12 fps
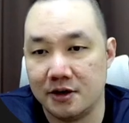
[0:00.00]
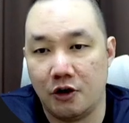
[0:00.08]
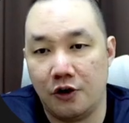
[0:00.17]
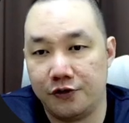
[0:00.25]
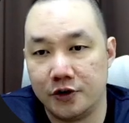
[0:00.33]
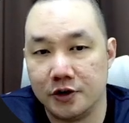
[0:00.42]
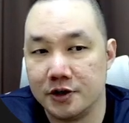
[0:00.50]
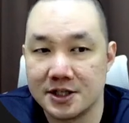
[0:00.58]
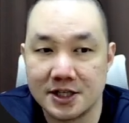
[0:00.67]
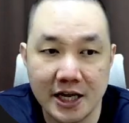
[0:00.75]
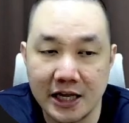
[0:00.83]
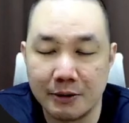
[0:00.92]
offer,
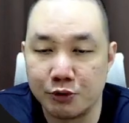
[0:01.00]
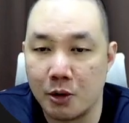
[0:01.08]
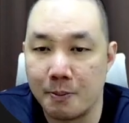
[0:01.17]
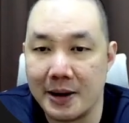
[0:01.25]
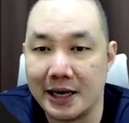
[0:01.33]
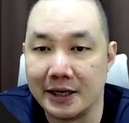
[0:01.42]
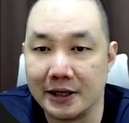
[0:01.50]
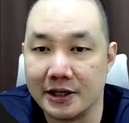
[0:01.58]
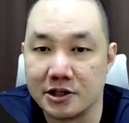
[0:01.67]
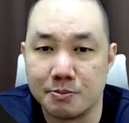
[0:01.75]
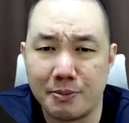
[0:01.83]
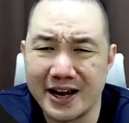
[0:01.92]
signing up your mailing
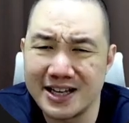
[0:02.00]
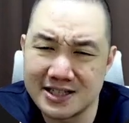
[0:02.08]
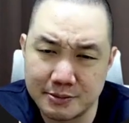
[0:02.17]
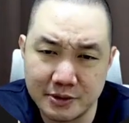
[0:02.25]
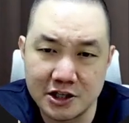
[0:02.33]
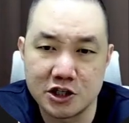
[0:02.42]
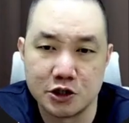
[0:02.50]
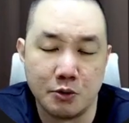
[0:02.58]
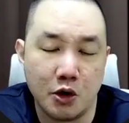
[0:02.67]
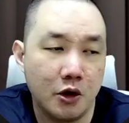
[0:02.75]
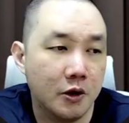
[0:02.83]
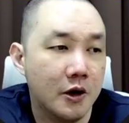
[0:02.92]
list, buying something
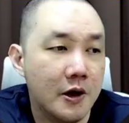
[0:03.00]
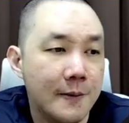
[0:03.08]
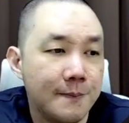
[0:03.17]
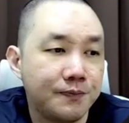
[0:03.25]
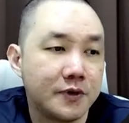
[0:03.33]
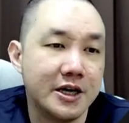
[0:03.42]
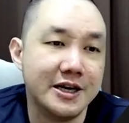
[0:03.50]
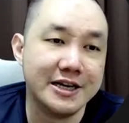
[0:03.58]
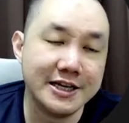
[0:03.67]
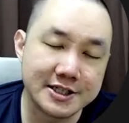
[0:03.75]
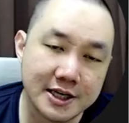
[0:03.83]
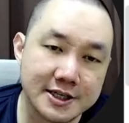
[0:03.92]
small. It
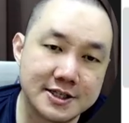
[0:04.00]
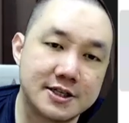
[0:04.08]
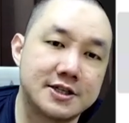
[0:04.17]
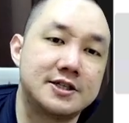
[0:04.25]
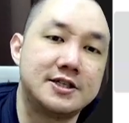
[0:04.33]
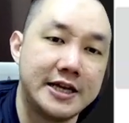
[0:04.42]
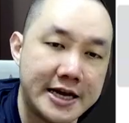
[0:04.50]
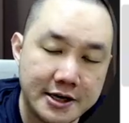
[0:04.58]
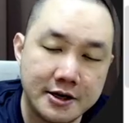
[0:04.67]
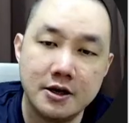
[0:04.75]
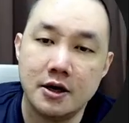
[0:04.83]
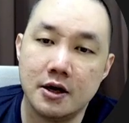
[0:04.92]
needs a
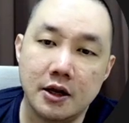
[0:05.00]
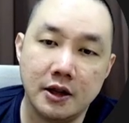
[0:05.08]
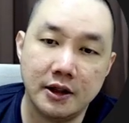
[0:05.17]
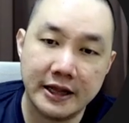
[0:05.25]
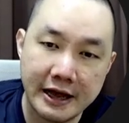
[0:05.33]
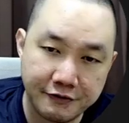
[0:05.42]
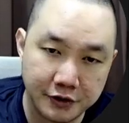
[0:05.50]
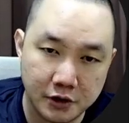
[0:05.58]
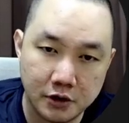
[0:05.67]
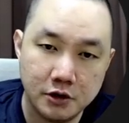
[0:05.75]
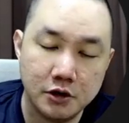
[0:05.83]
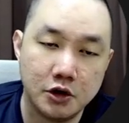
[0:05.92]
sustained
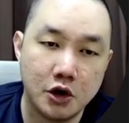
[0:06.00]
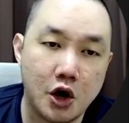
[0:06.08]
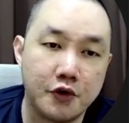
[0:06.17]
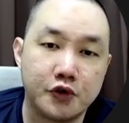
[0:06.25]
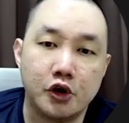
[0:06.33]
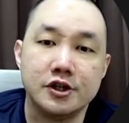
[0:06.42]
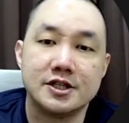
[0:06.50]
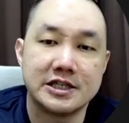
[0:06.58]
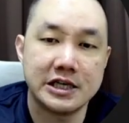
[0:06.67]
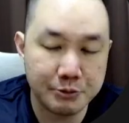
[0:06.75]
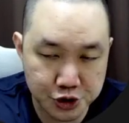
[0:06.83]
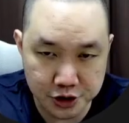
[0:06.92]
level of
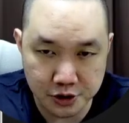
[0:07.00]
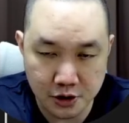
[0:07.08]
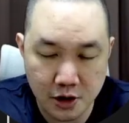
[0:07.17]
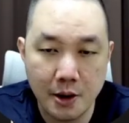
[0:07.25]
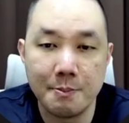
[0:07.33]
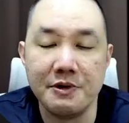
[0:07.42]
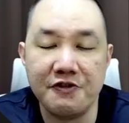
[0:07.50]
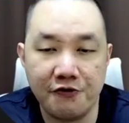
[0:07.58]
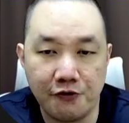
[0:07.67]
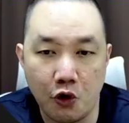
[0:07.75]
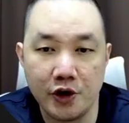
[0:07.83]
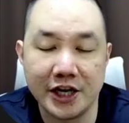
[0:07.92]
consumption
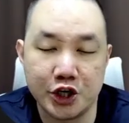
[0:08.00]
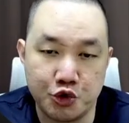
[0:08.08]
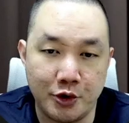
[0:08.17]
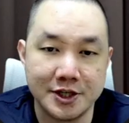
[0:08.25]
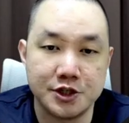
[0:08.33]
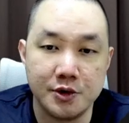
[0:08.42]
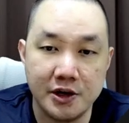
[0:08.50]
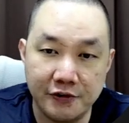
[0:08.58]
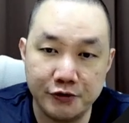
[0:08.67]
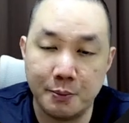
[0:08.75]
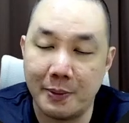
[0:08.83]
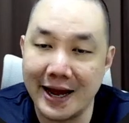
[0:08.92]
before they trust you enough
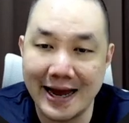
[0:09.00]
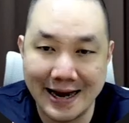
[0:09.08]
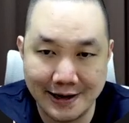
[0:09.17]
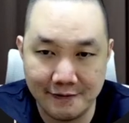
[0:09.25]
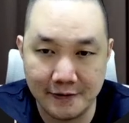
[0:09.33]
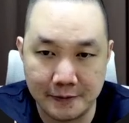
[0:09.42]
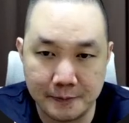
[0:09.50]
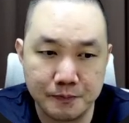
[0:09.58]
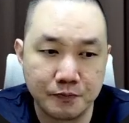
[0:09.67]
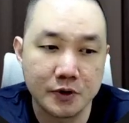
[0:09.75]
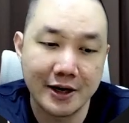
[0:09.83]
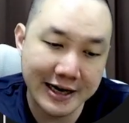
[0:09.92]
to buy anything.
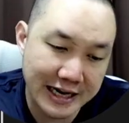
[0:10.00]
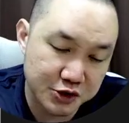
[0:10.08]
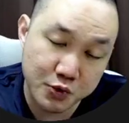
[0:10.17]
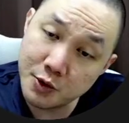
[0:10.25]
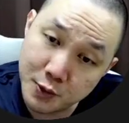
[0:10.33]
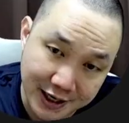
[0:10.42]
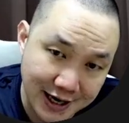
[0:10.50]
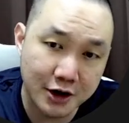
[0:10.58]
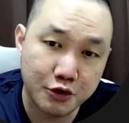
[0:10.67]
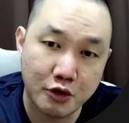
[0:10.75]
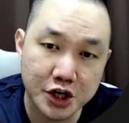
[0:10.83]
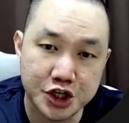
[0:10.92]
That's why we can't
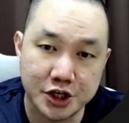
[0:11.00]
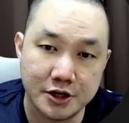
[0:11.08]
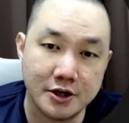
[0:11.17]
rush it.